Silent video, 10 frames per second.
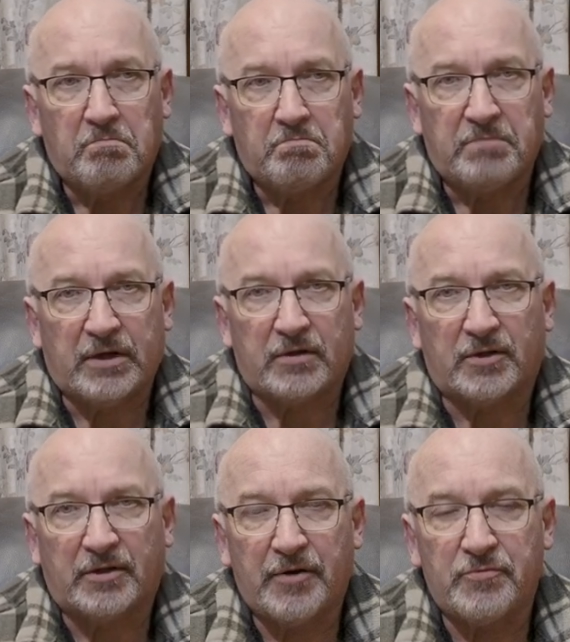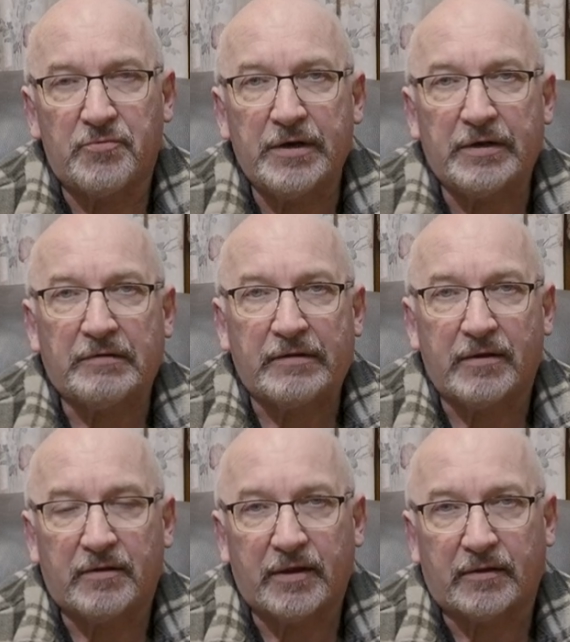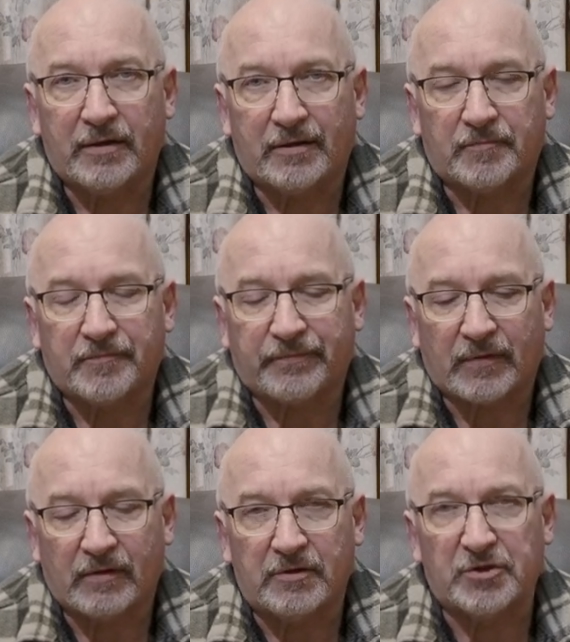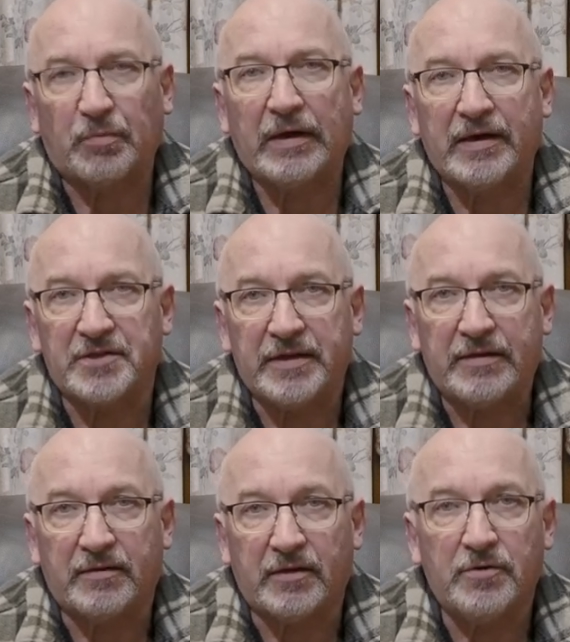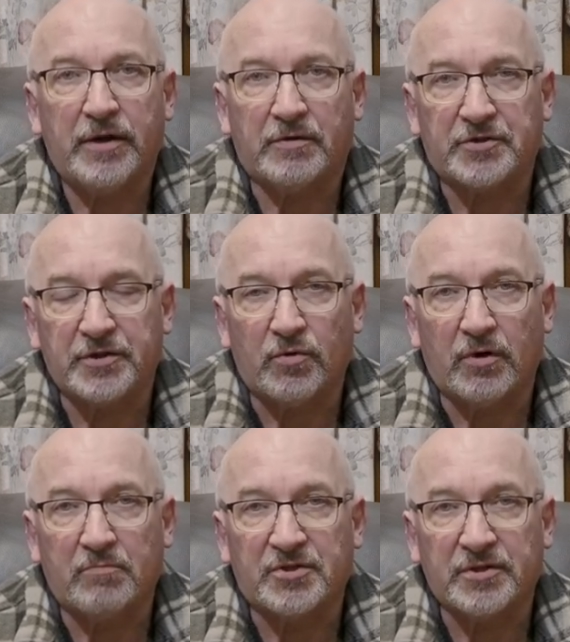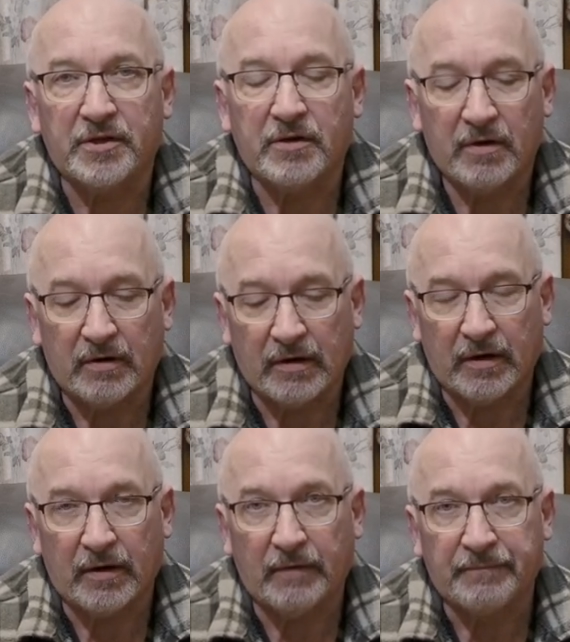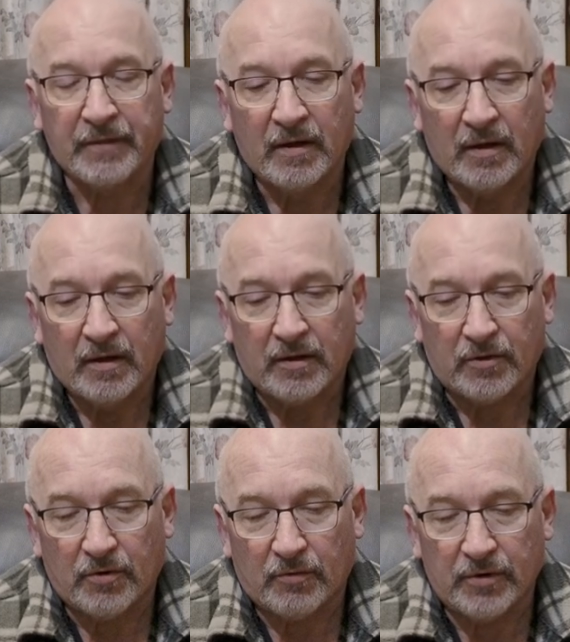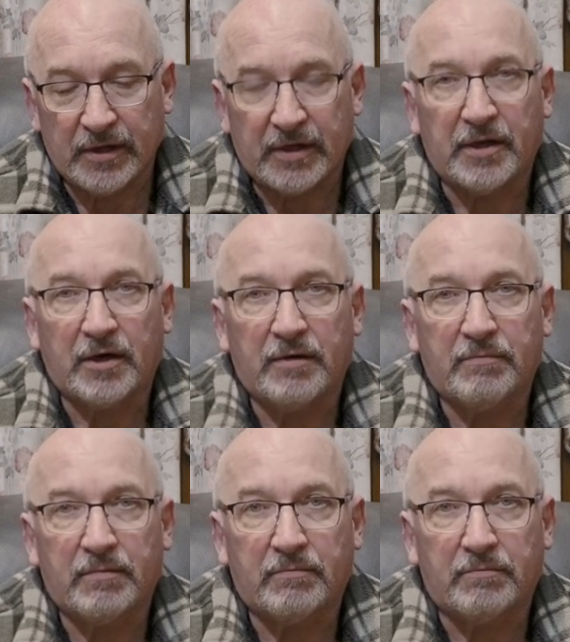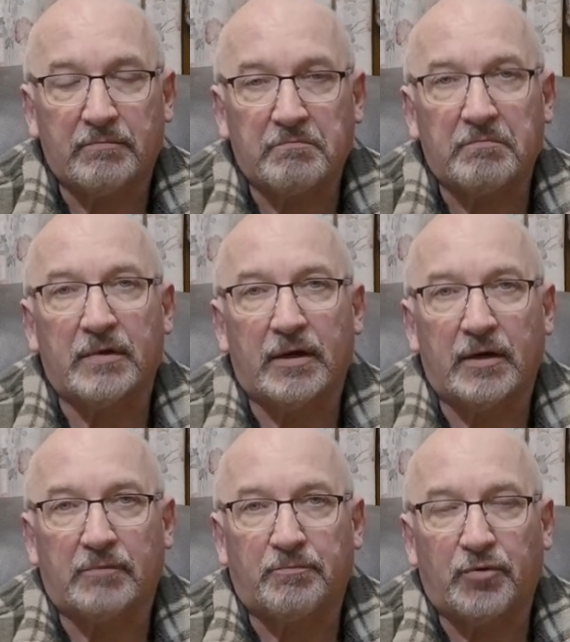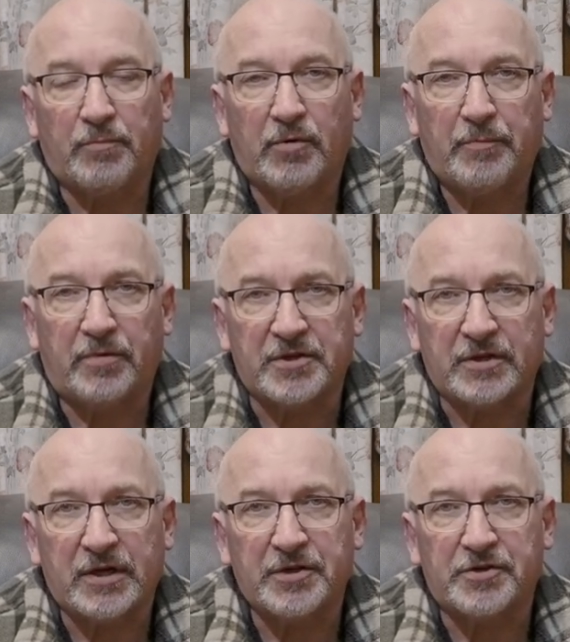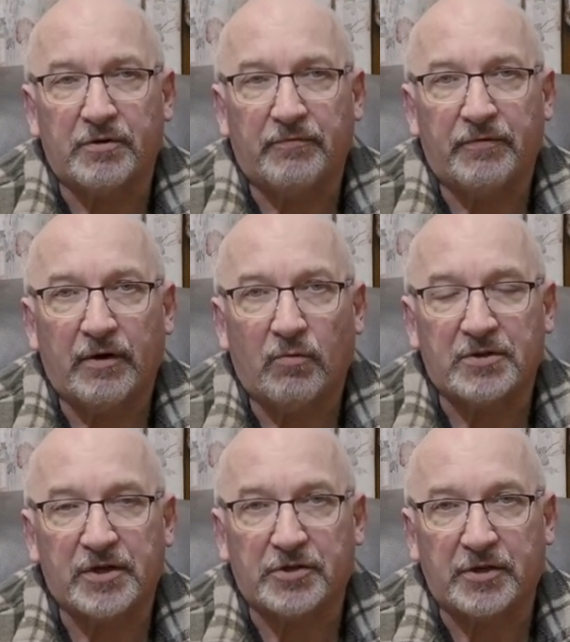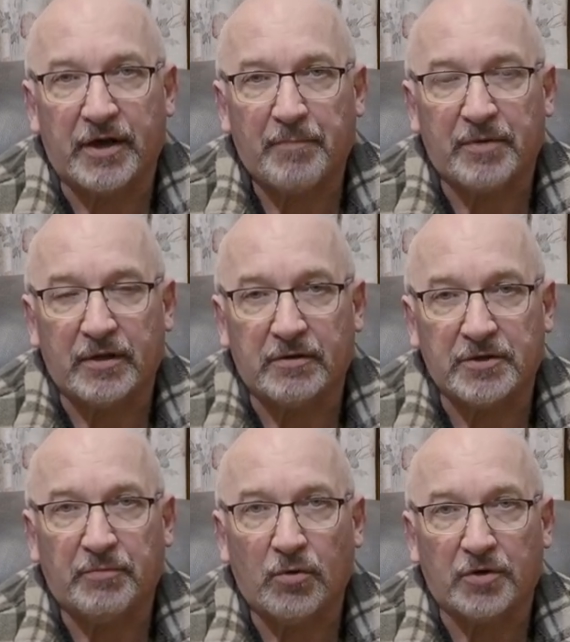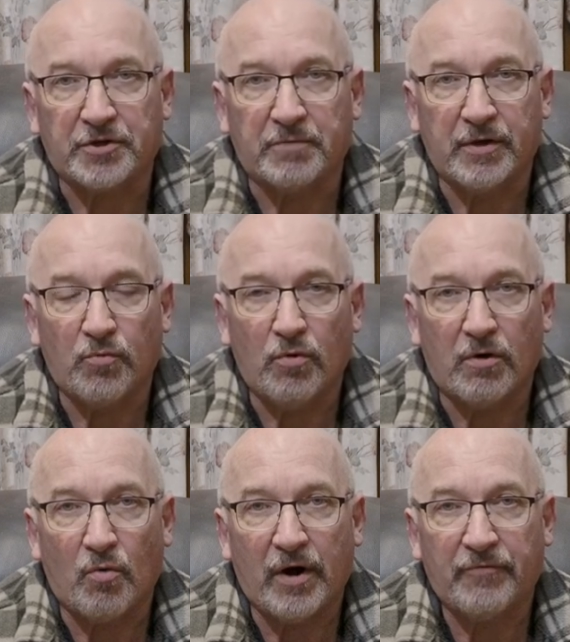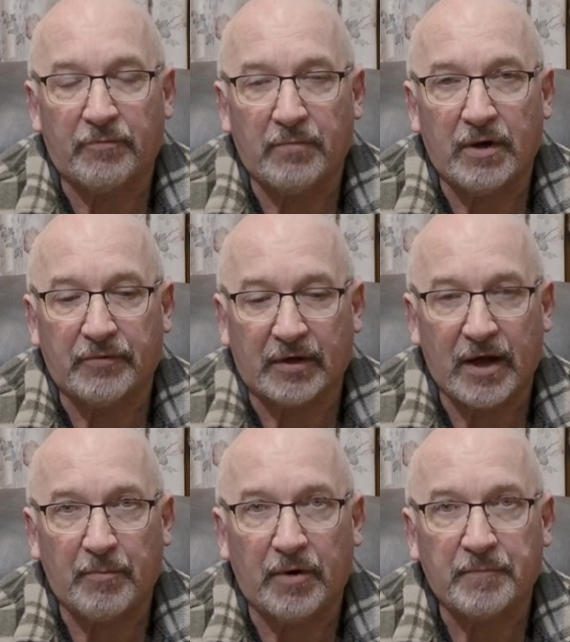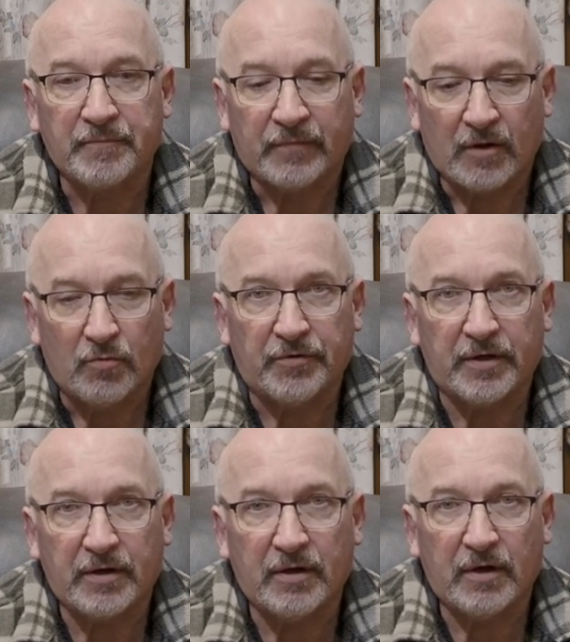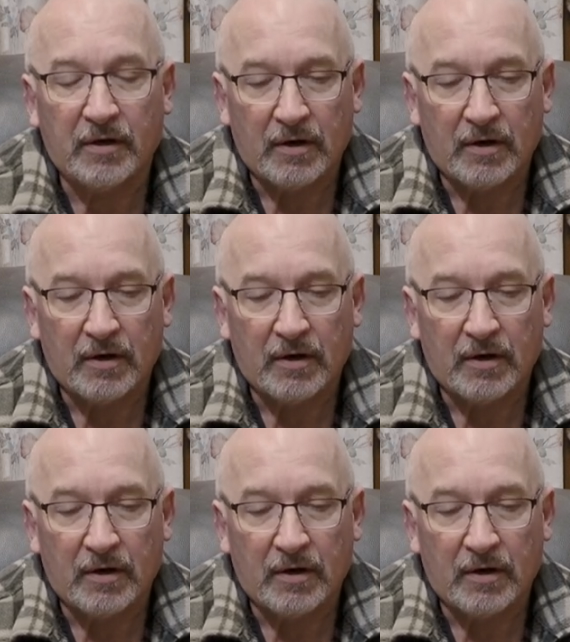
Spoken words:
because I don't really think that that displays anything. You don't see what I'm seeing. You're not really getting a proper representation of what's actually happening, simply watching me walk away from the camera with a